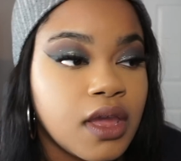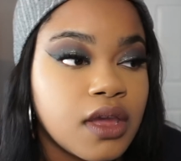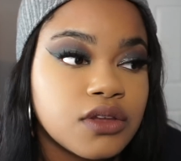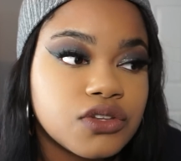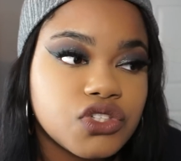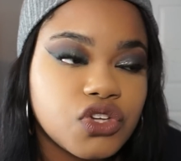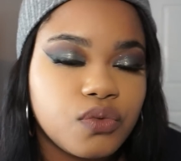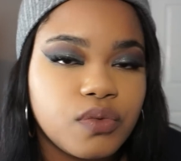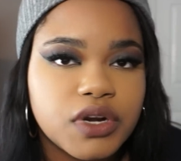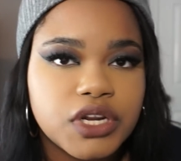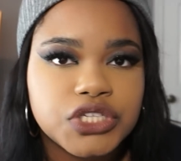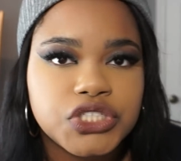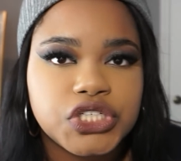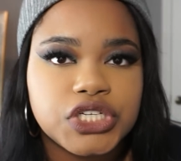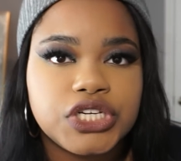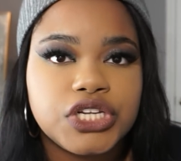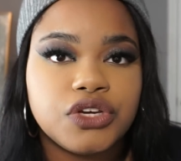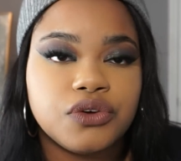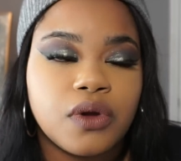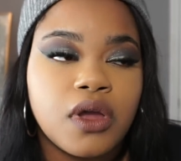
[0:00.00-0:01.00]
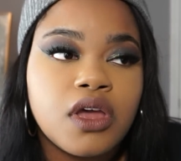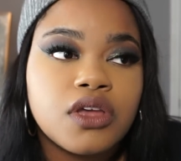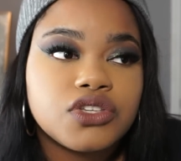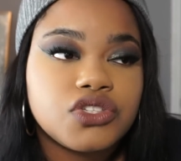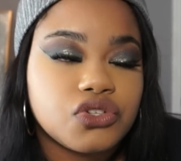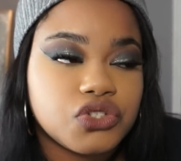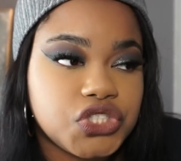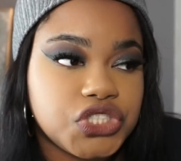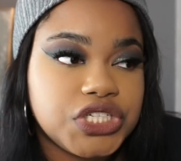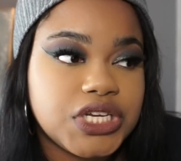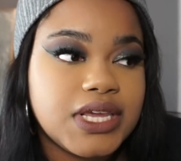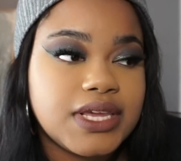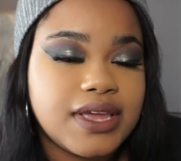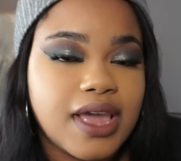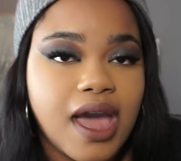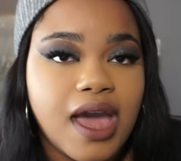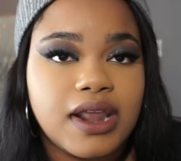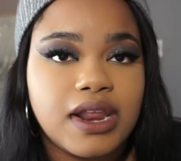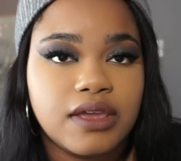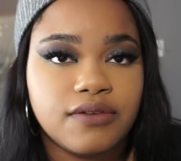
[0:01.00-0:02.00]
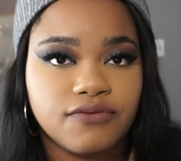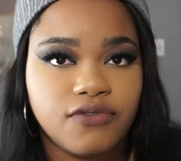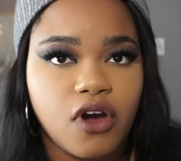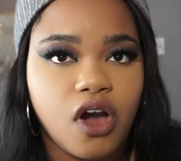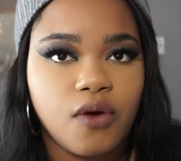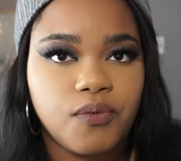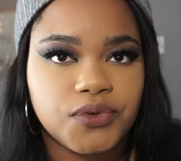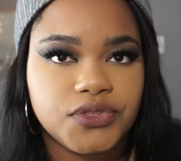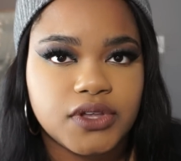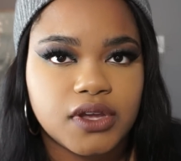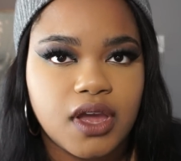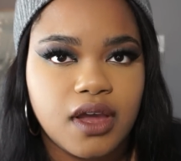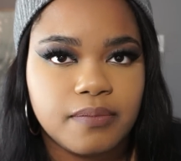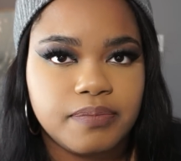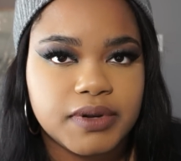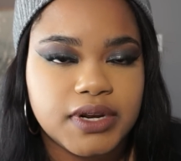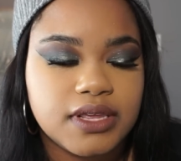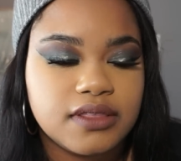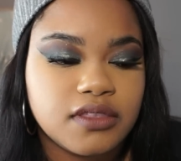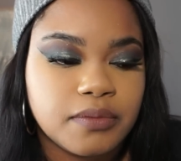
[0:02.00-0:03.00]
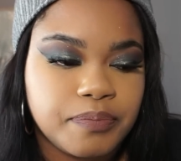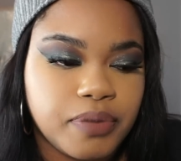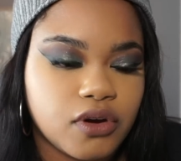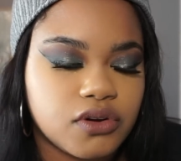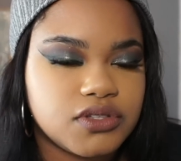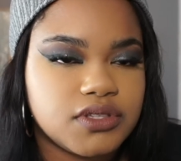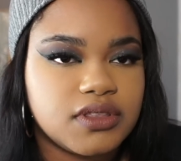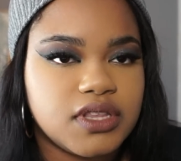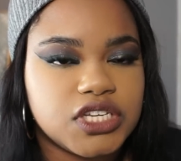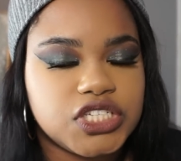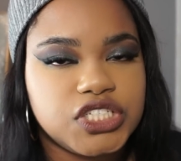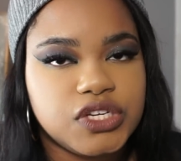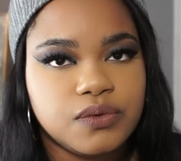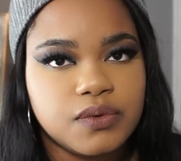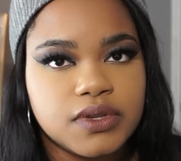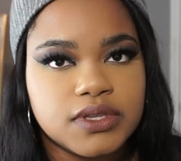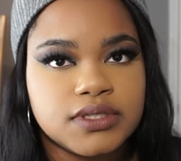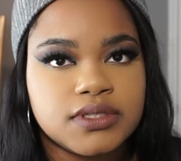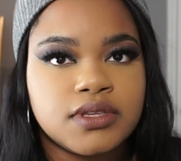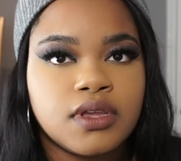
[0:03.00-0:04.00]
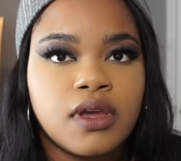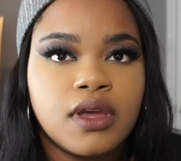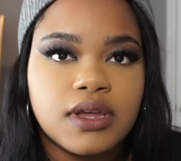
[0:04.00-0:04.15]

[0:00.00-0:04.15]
So what did she do? So she got involved with the company. The person that she was